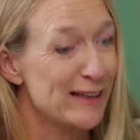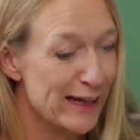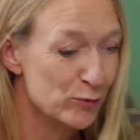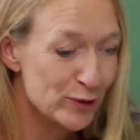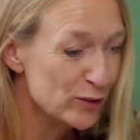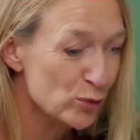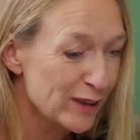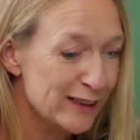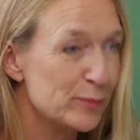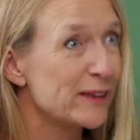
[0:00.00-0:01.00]
Like we do a
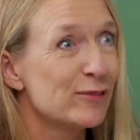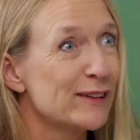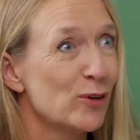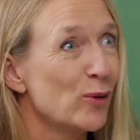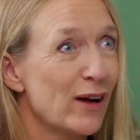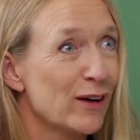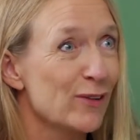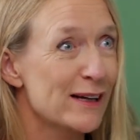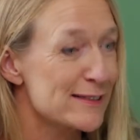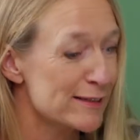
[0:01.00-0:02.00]
little bit with all our
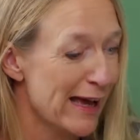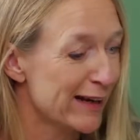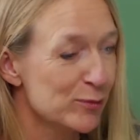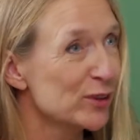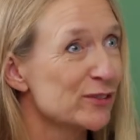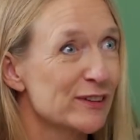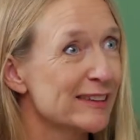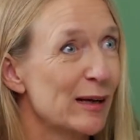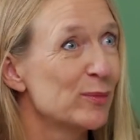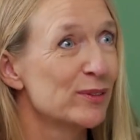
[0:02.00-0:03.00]
crazy animals, for
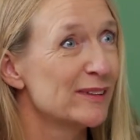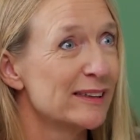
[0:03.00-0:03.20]
example.